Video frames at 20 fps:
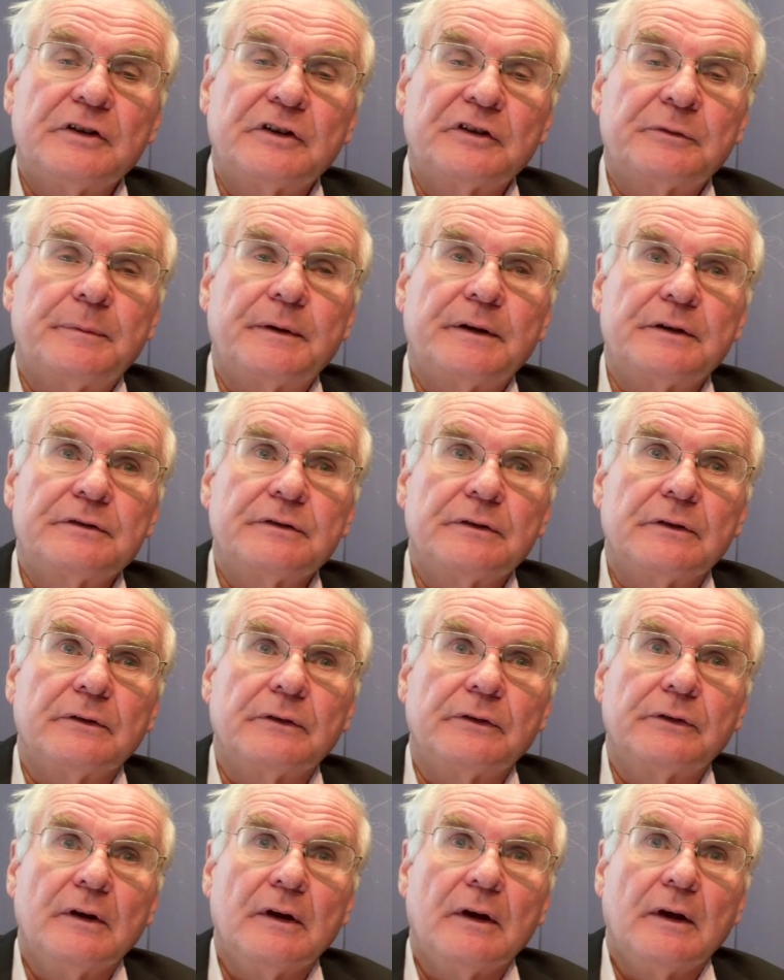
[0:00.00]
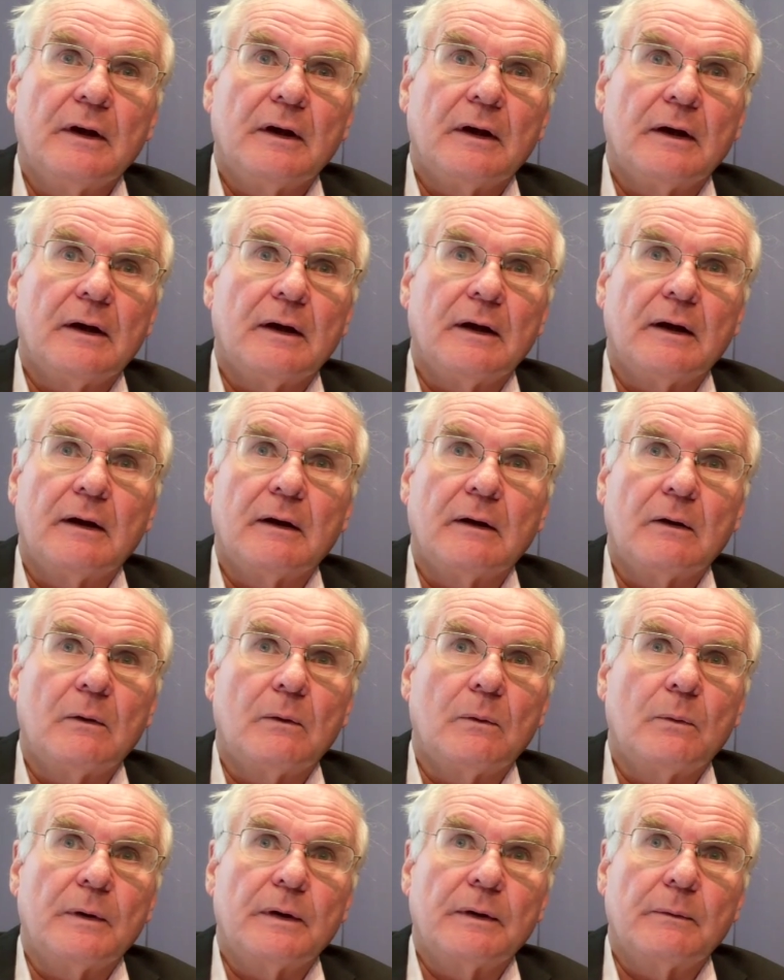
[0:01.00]
Expressions,
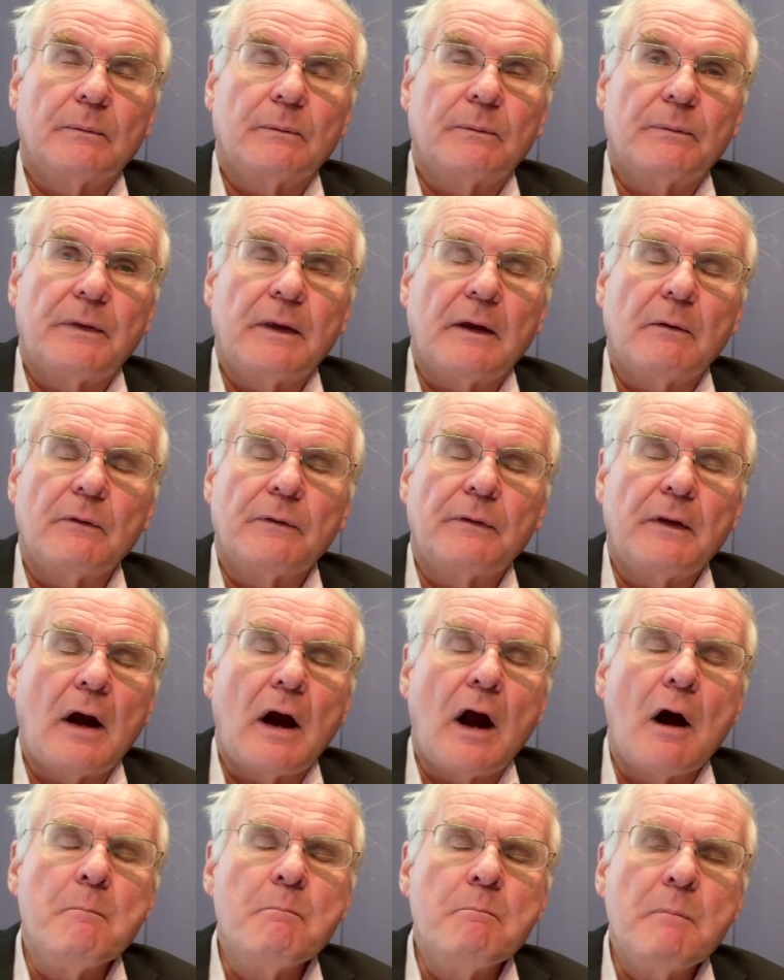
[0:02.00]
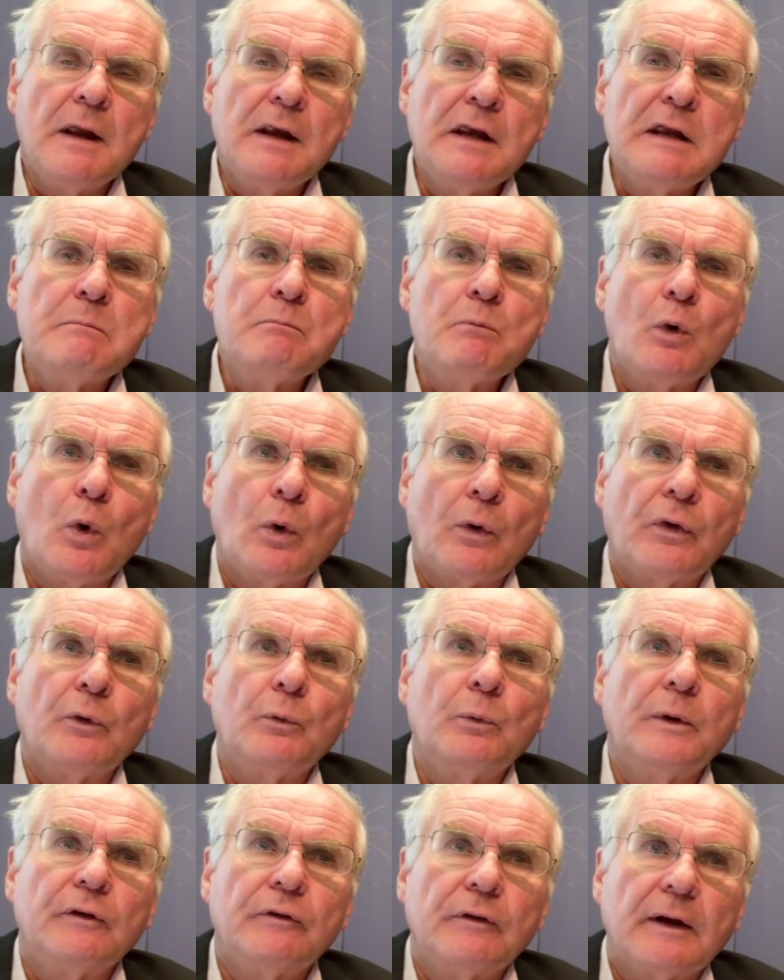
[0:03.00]
there are many more
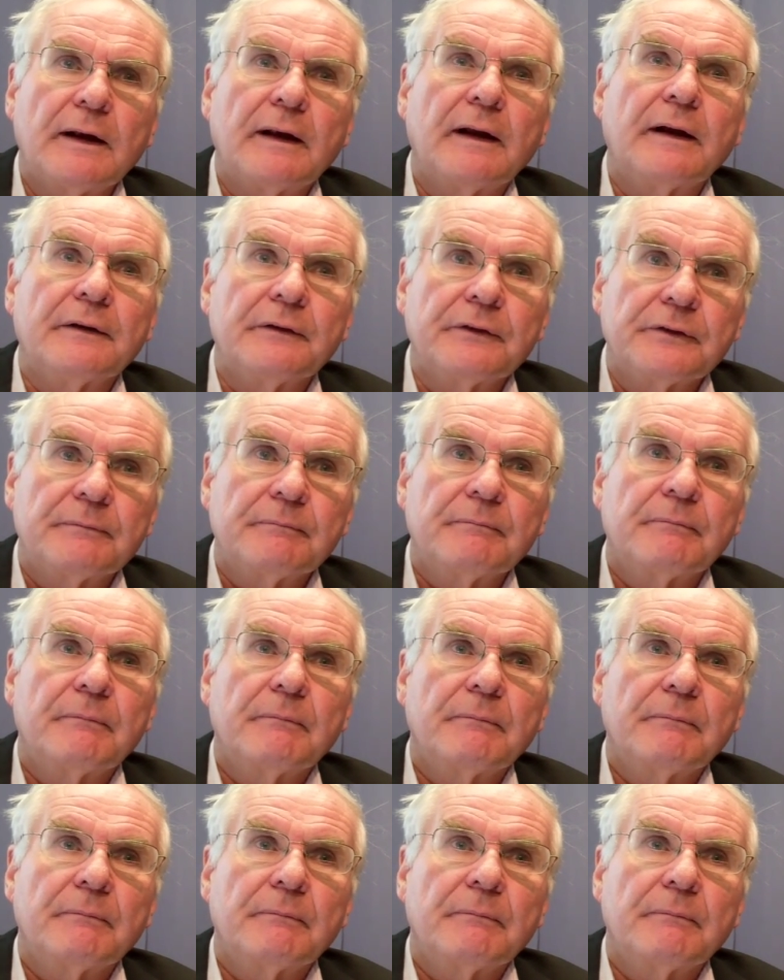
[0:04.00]
than we realise.